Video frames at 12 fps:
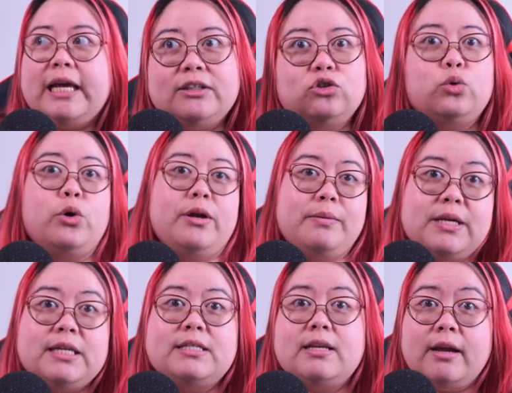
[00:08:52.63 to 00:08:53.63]
like story
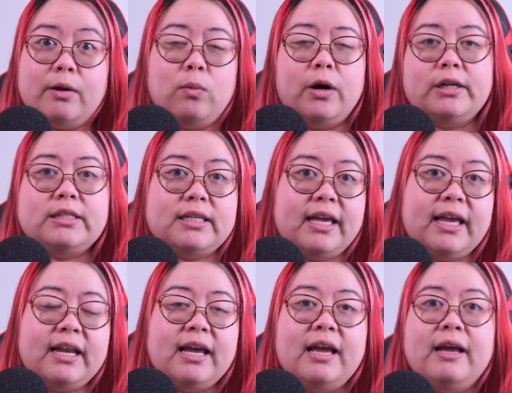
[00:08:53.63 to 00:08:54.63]
beats that I want to
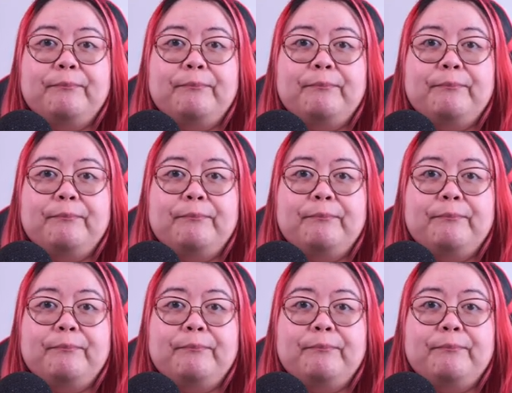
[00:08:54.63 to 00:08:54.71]
hit.